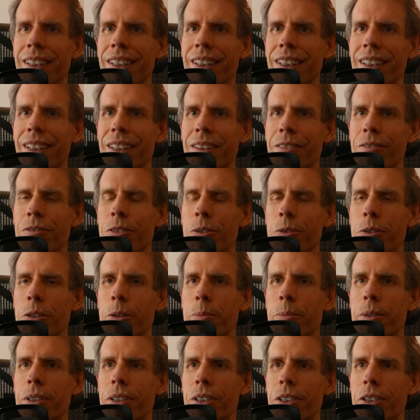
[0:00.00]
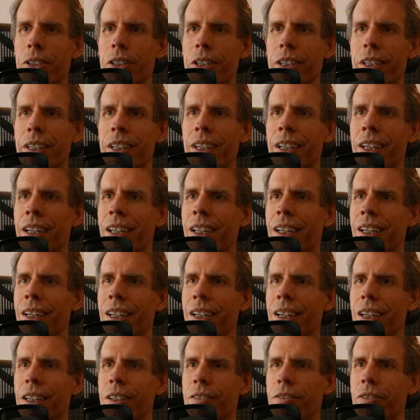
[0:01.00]
the focal position
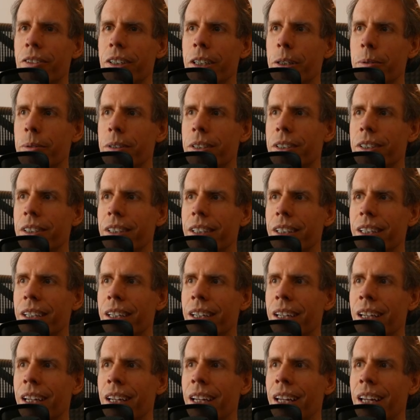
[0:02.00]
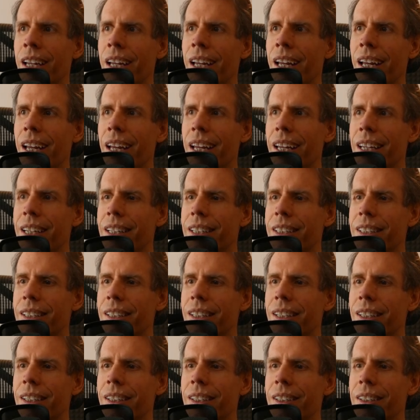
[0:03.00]
on frequency. And
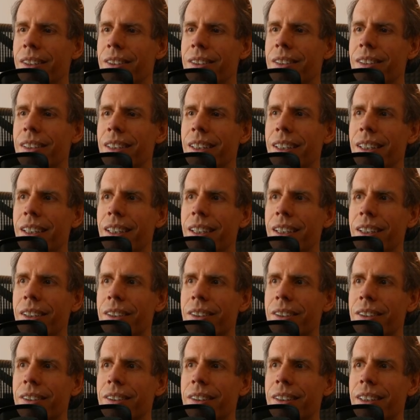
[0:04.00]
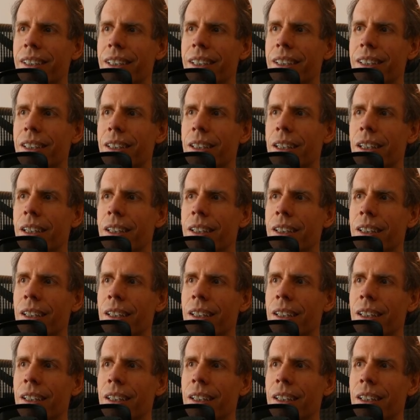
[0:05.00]
you'll see here that